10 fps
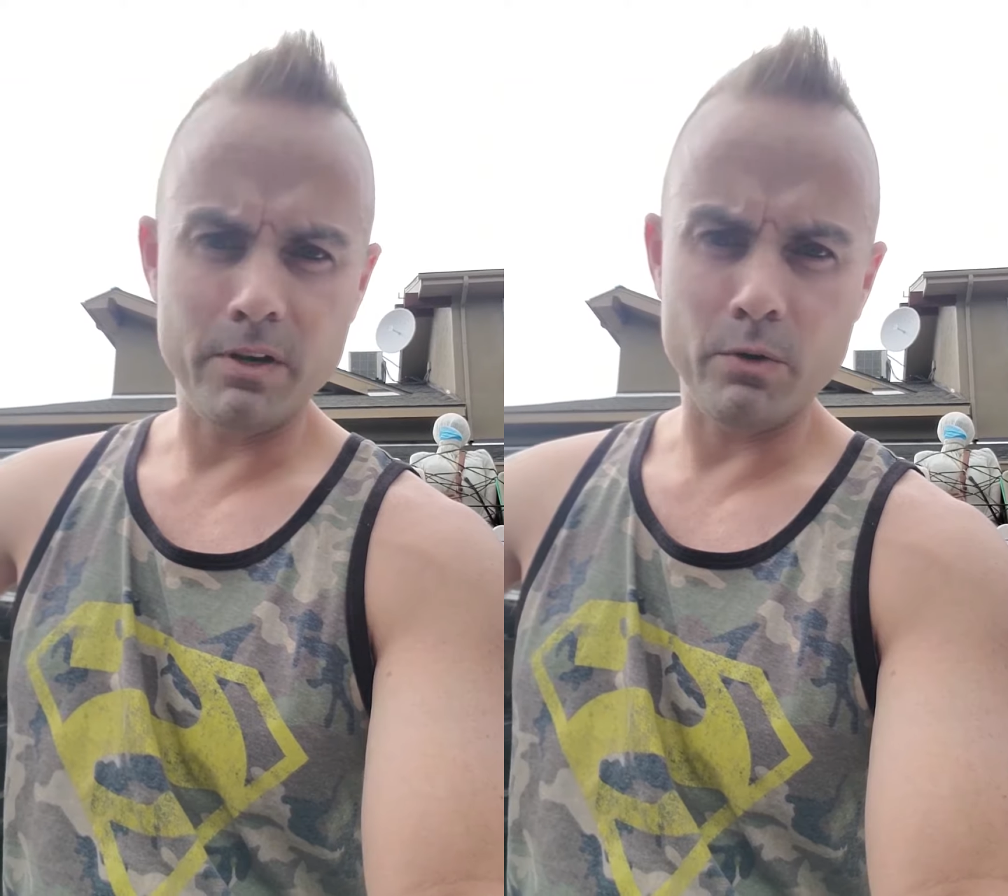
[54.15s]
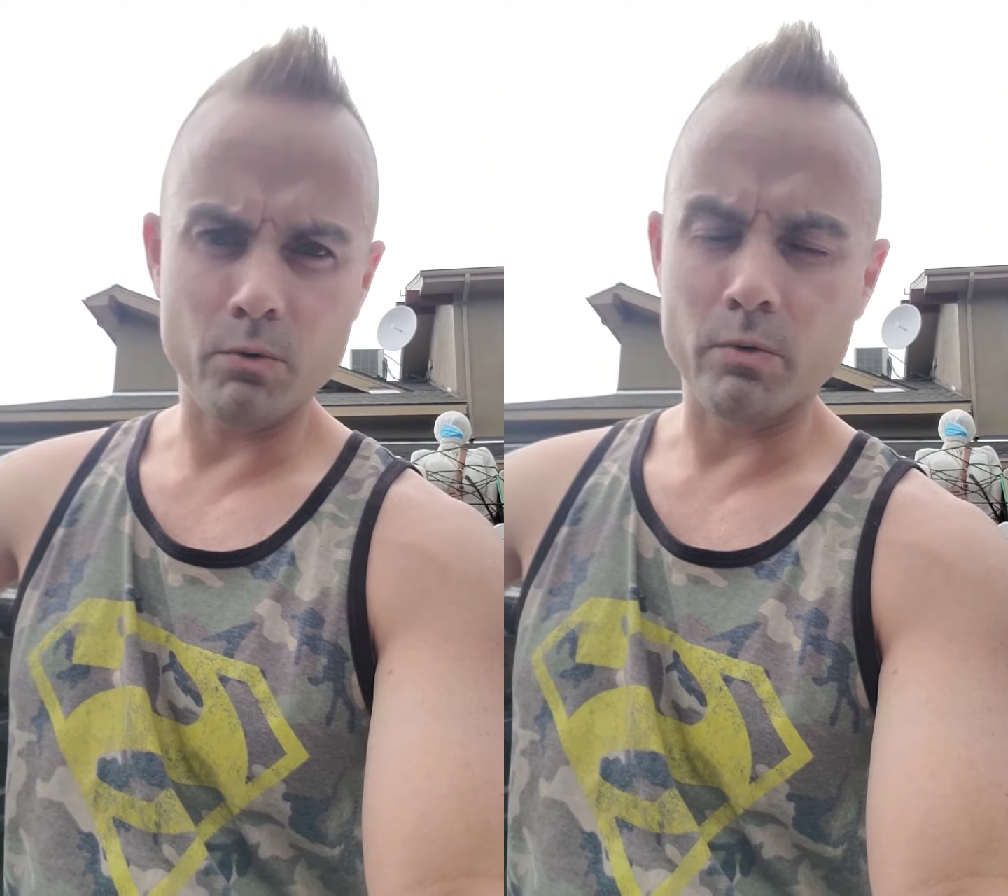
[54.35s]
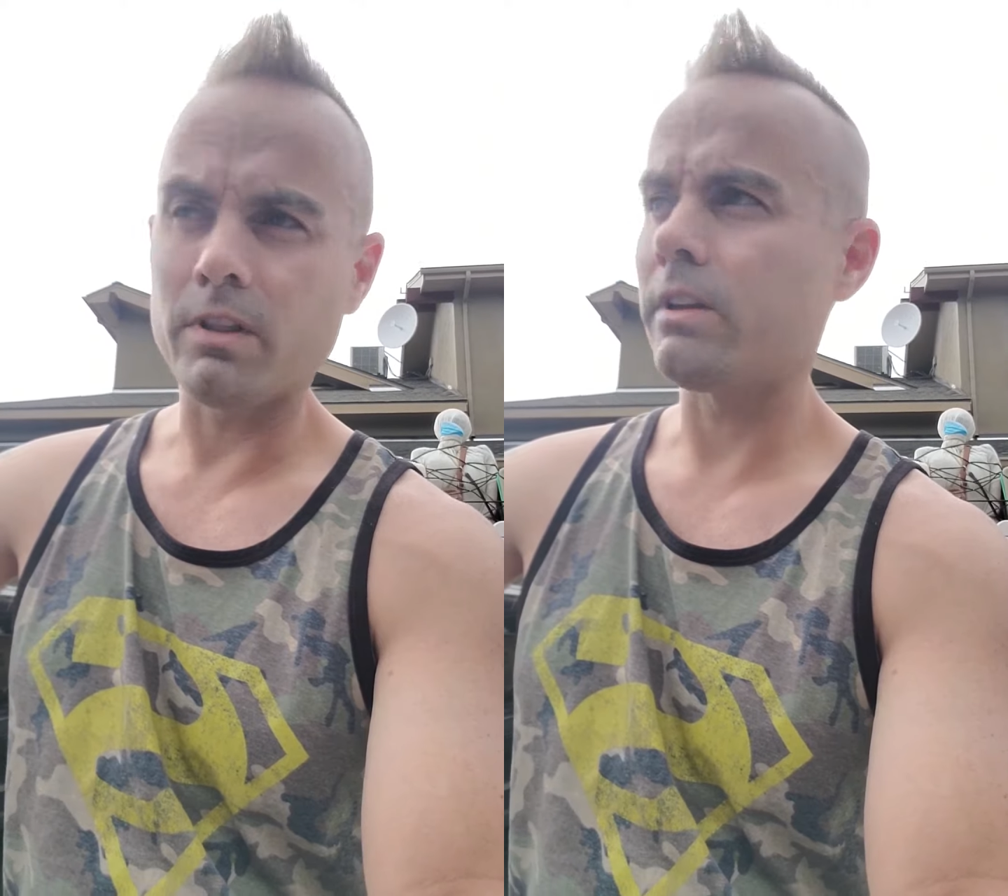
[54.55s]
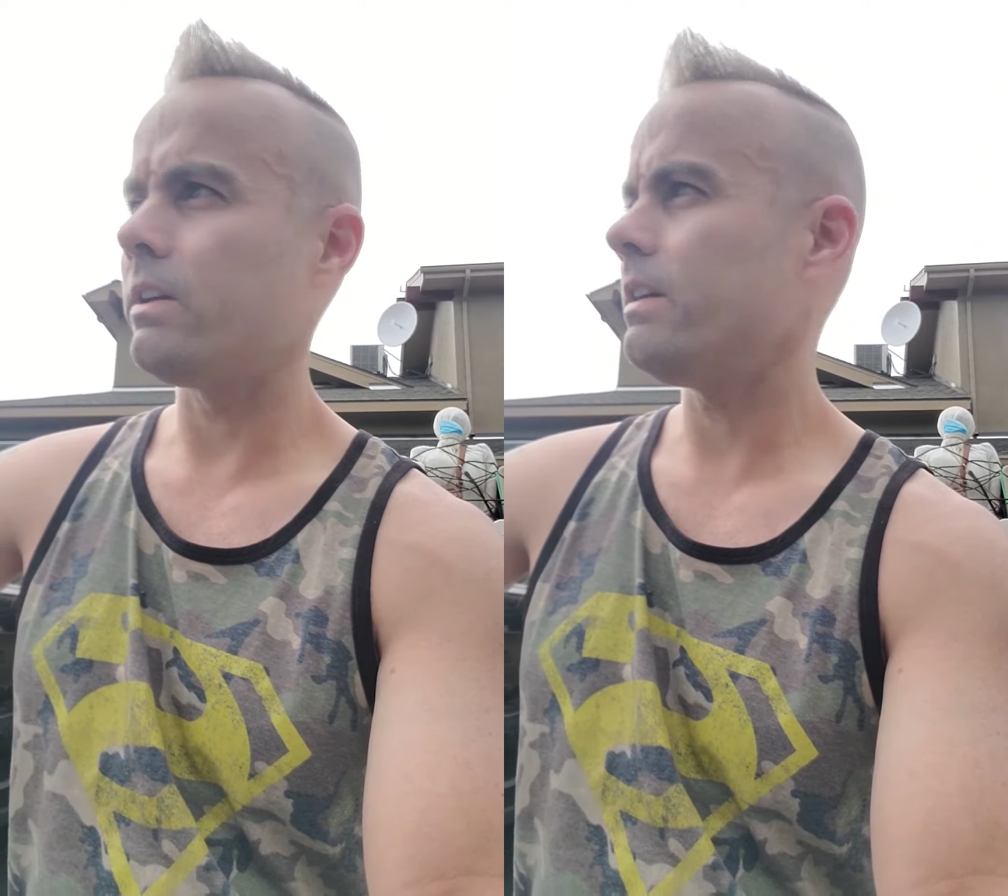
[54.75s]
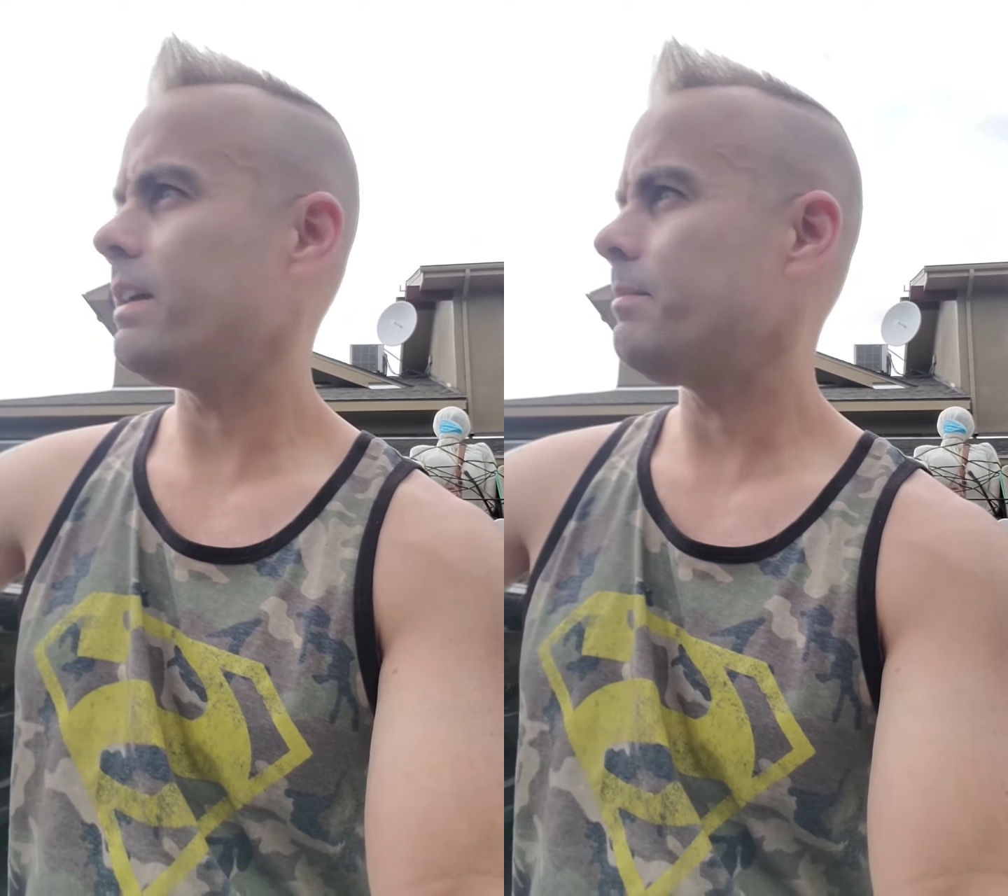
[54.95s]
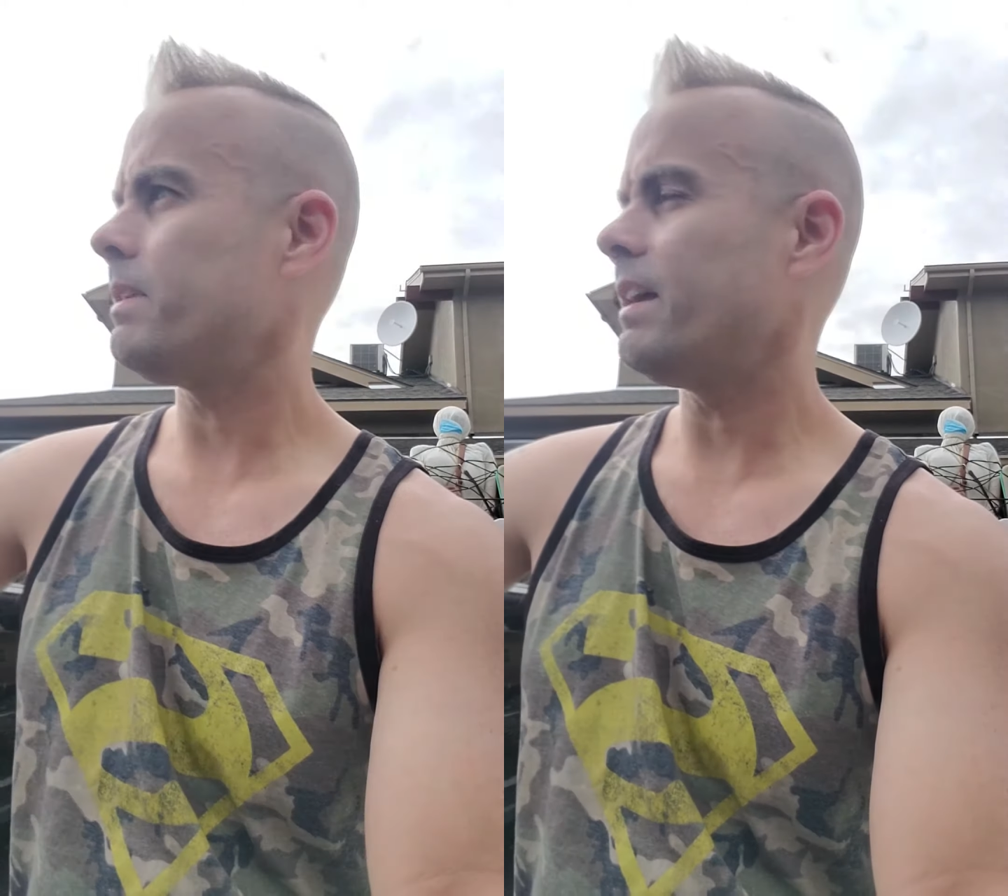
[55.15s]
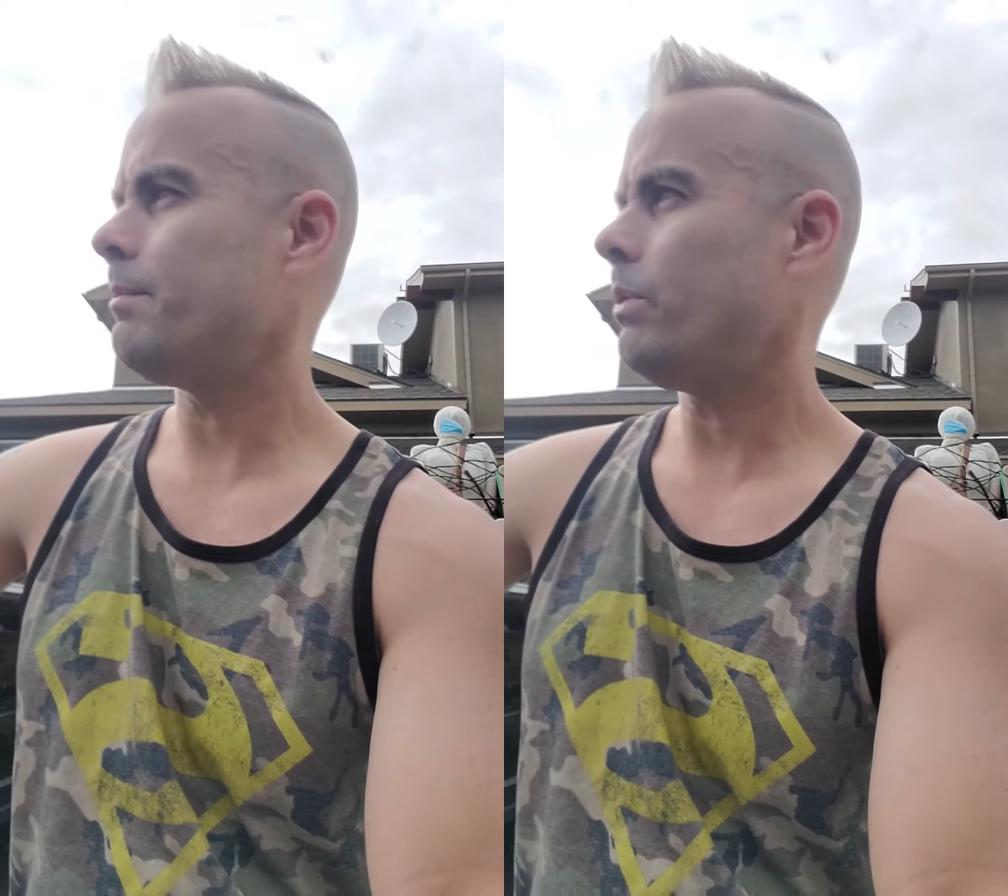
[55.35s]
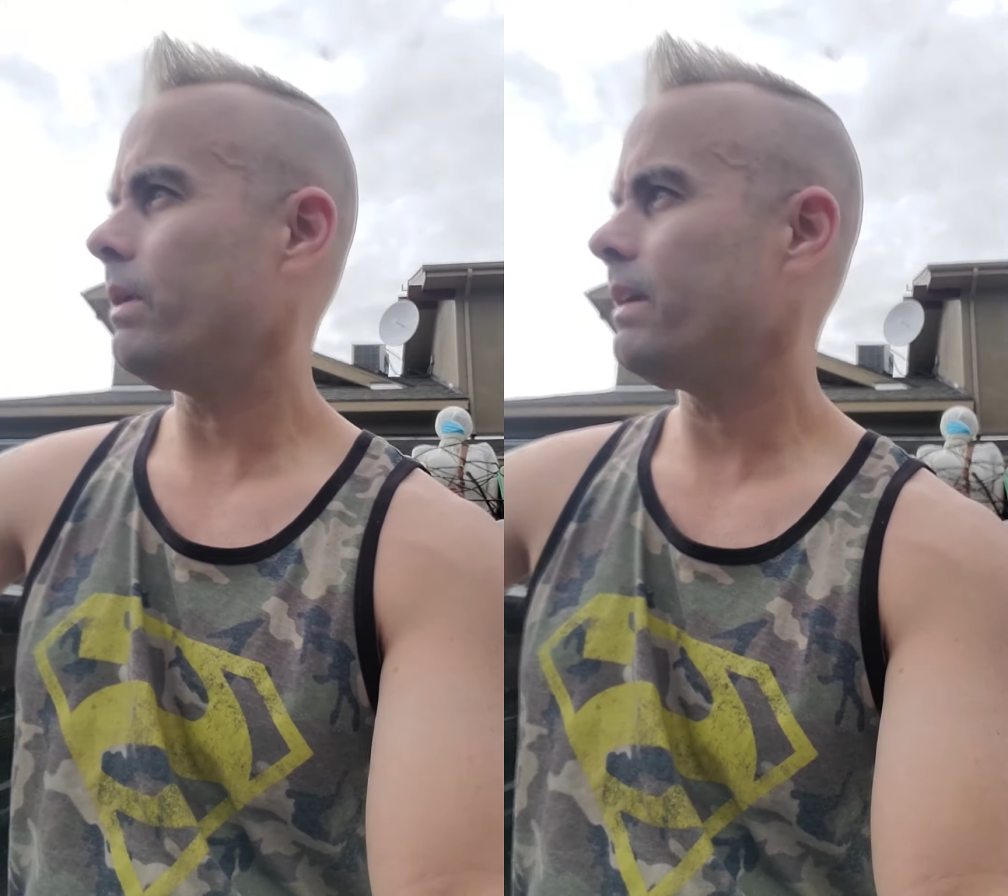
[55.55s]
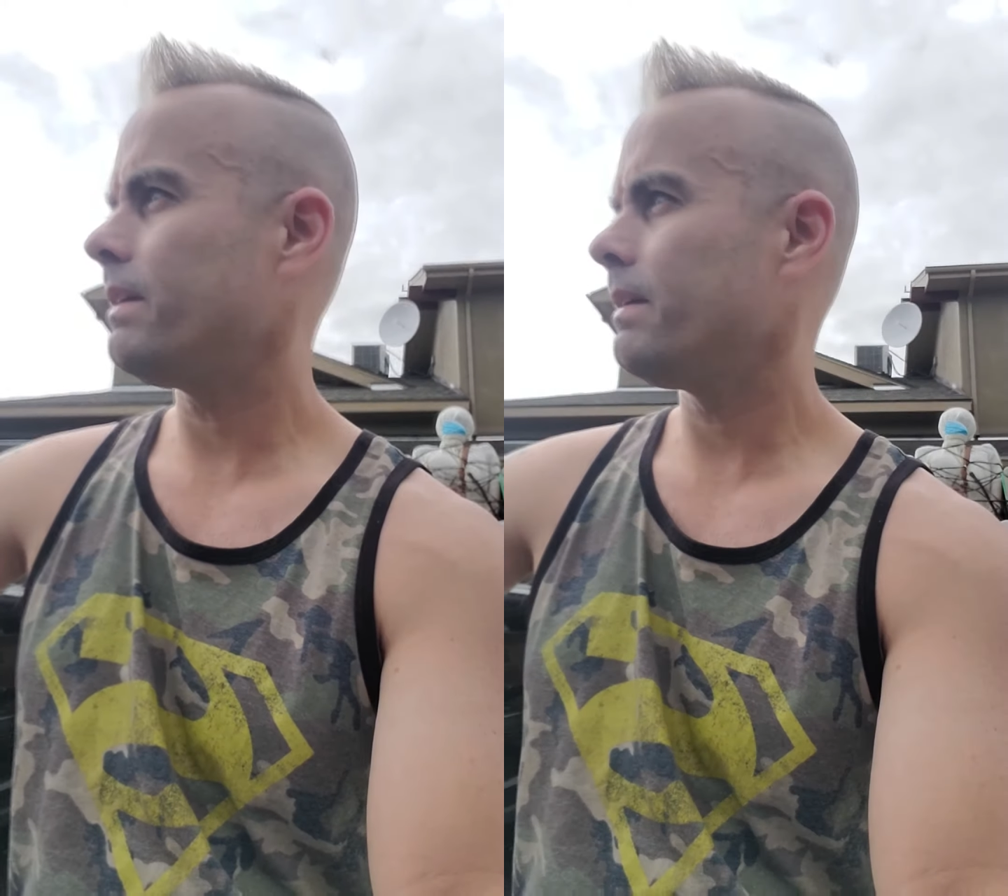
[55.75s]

doing really good up to that point